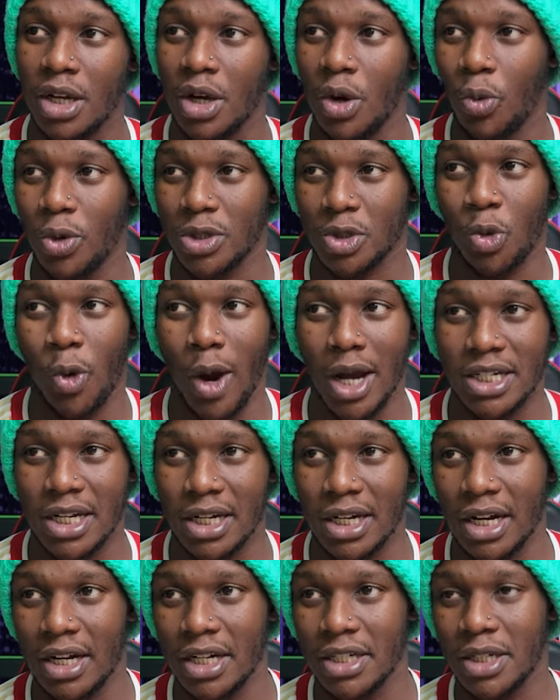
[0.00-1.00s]
was quite
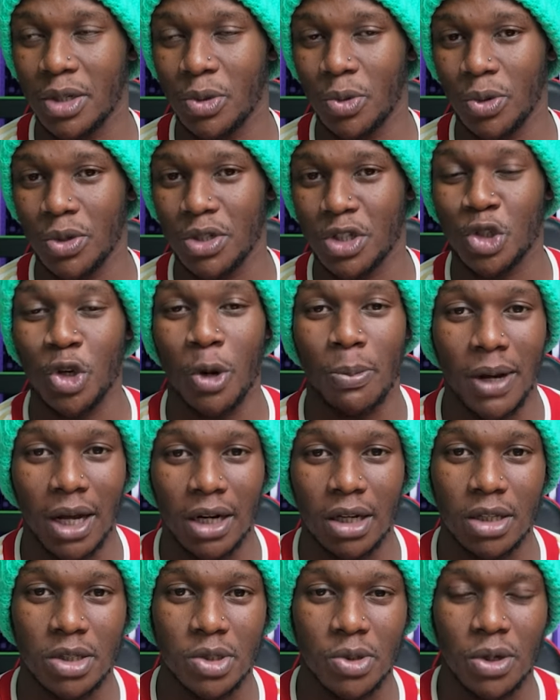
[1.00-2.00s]
underrated was Tom
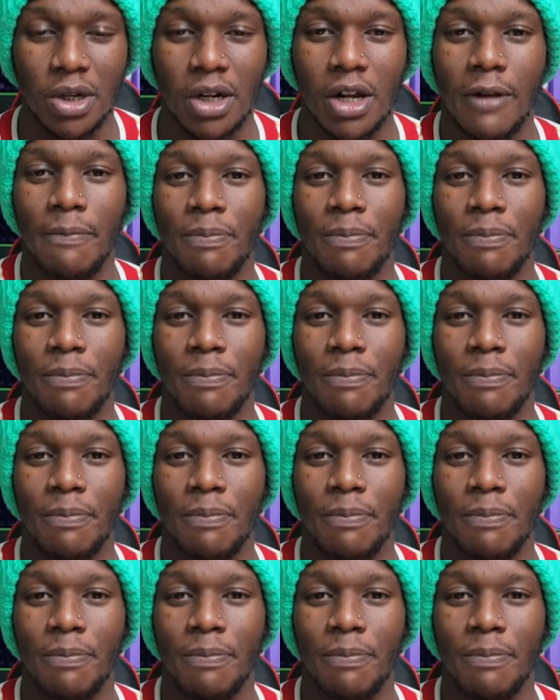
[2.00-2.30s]
Huddleston.